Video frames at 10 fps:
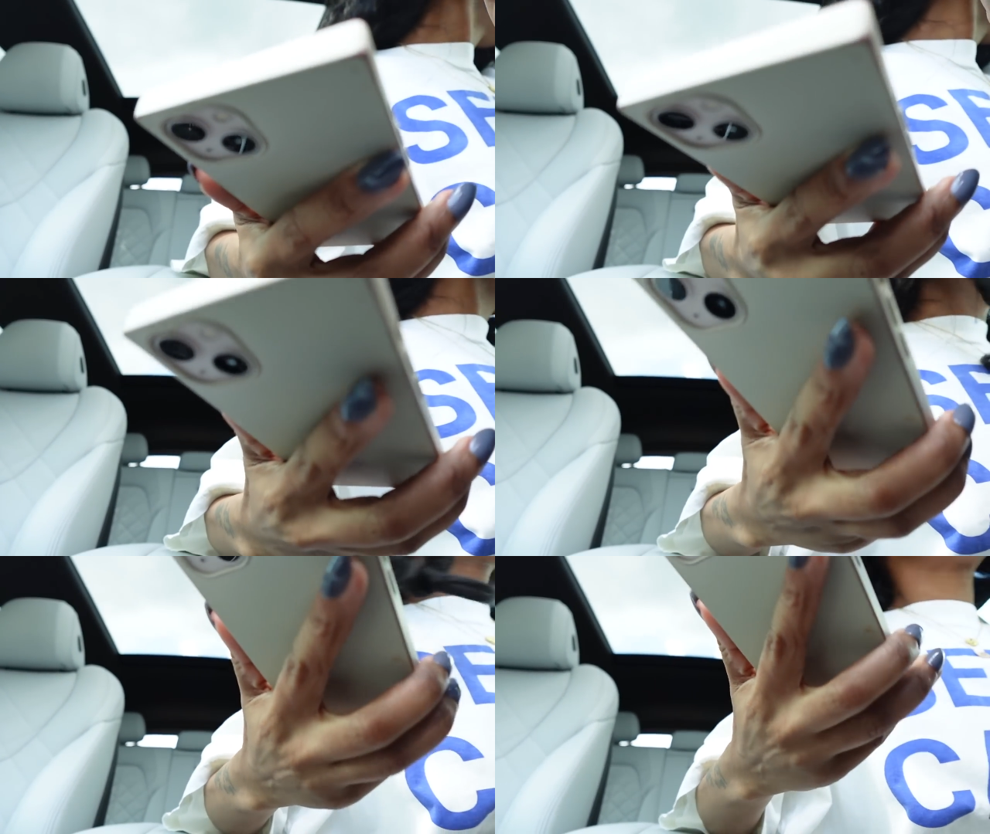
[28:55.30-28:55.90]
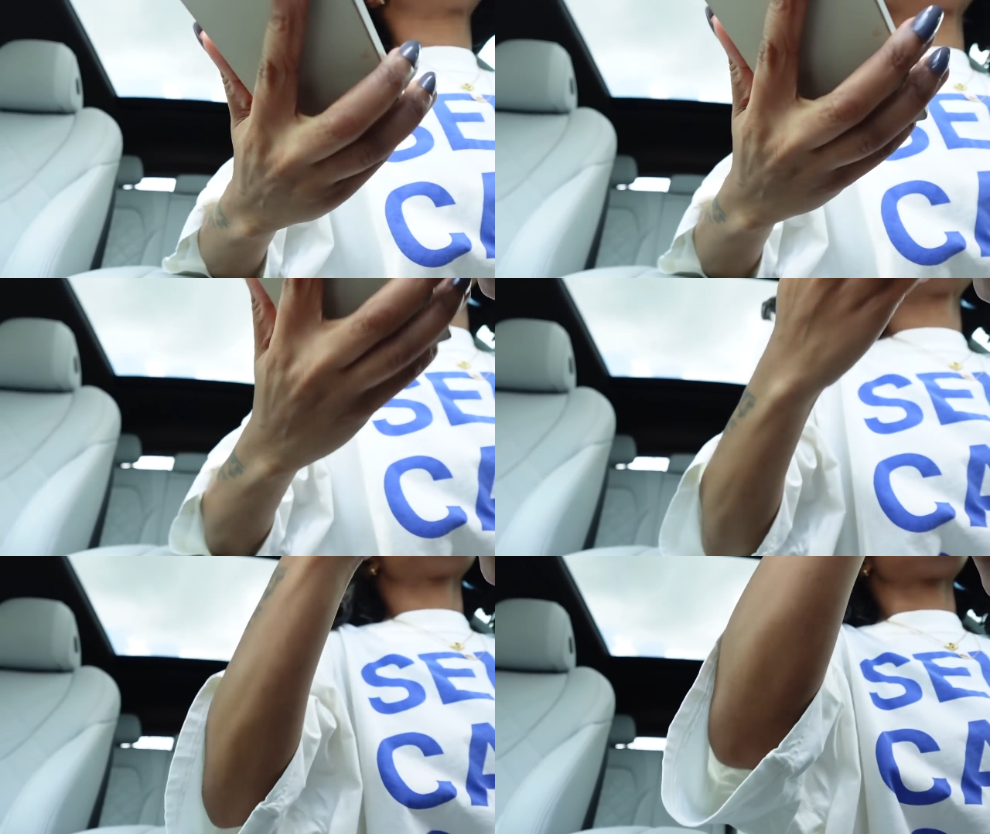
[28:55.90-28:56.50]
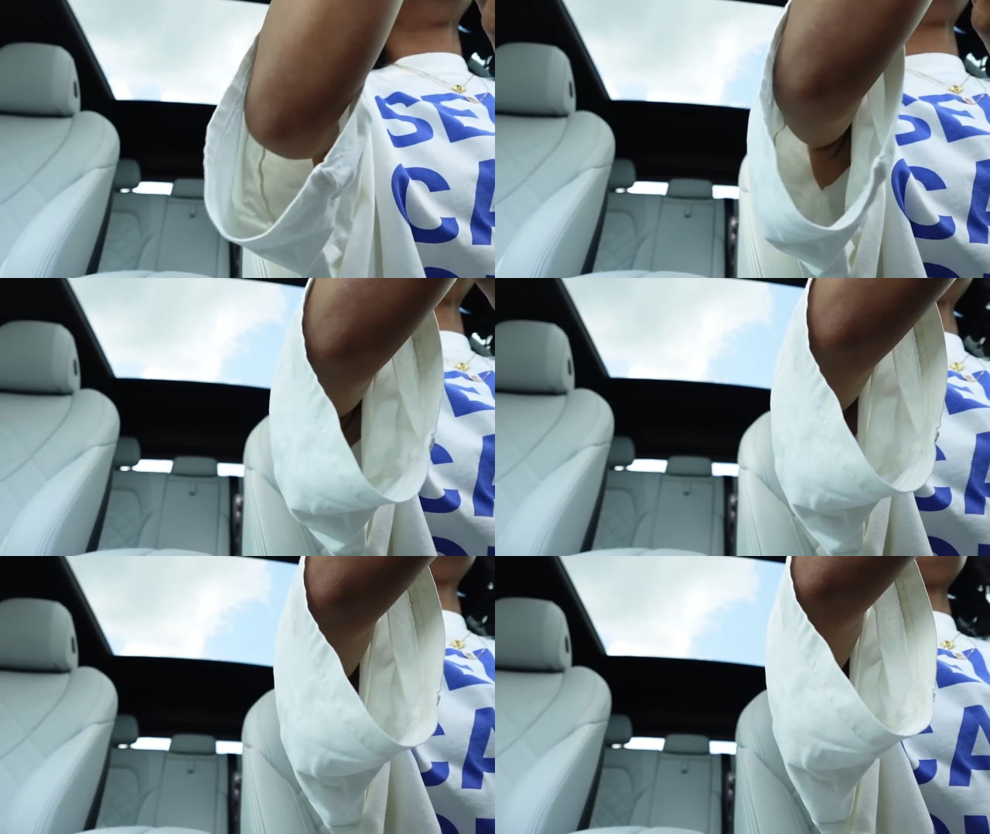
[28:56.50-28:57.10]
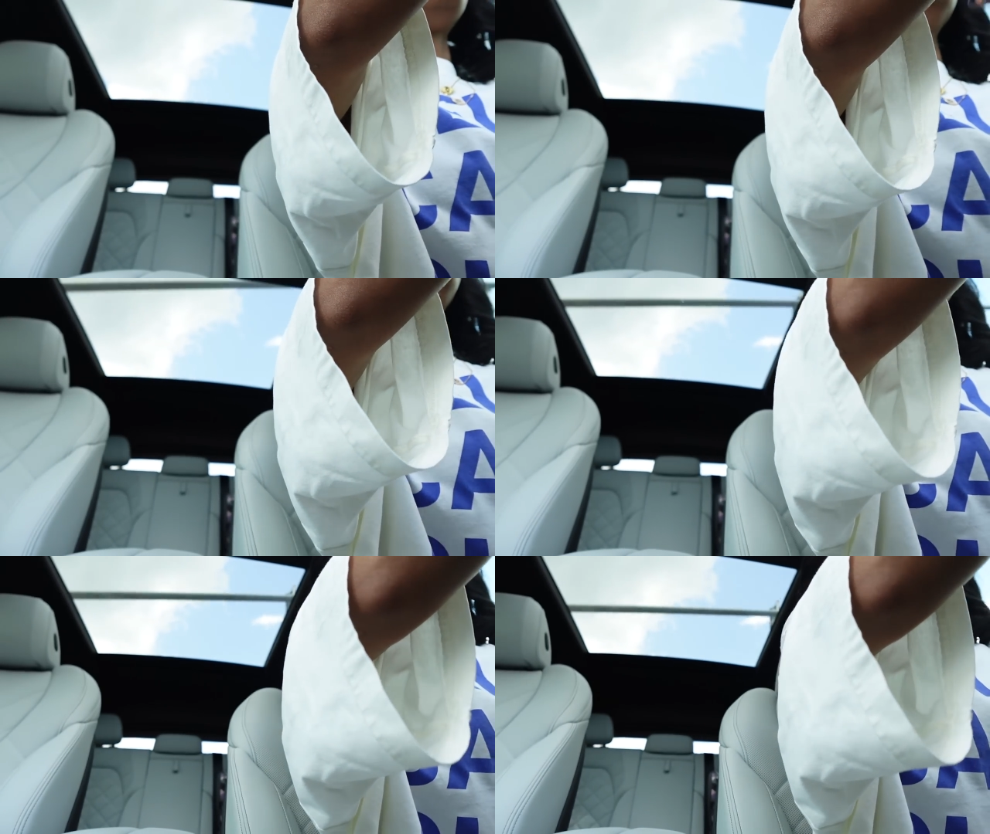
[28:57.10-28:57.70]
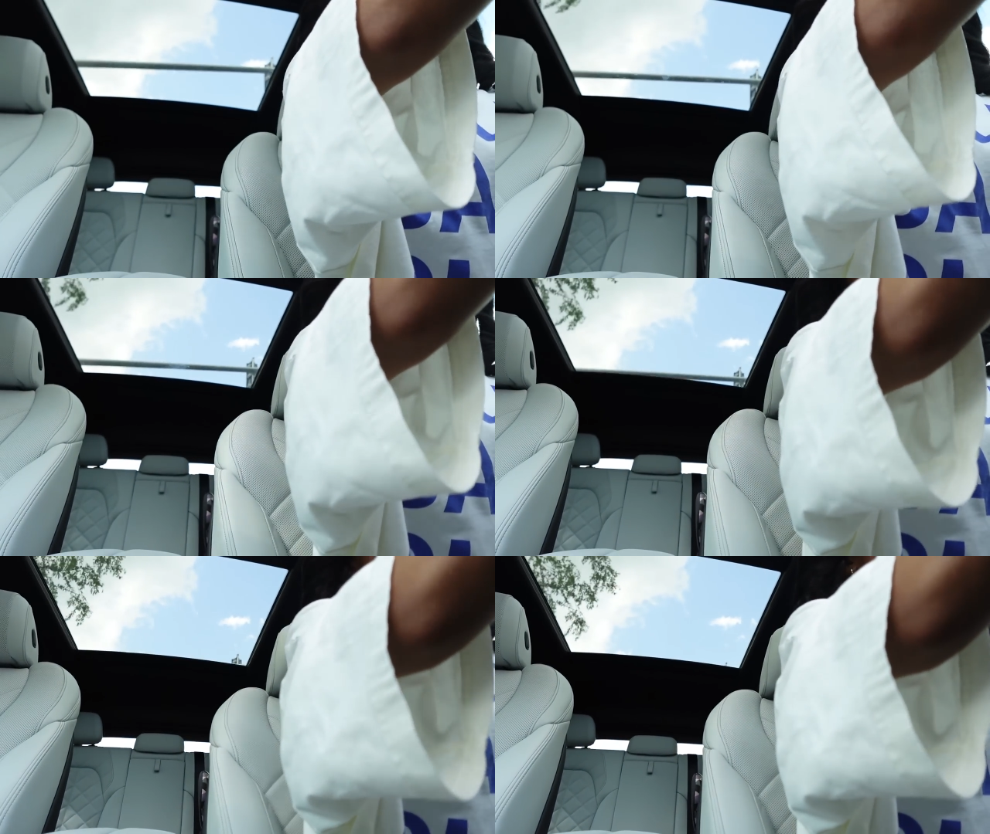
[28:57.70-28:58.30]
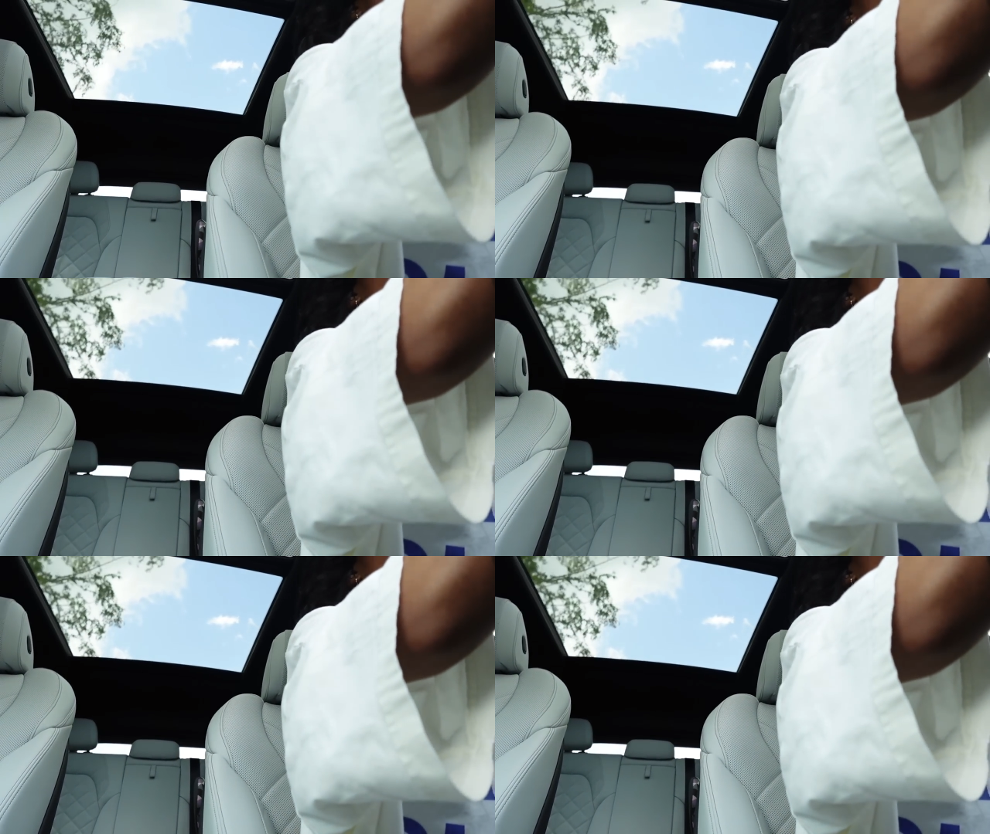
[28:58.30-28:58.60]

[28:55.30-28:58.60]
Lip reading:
Nobody's mouth can be seen.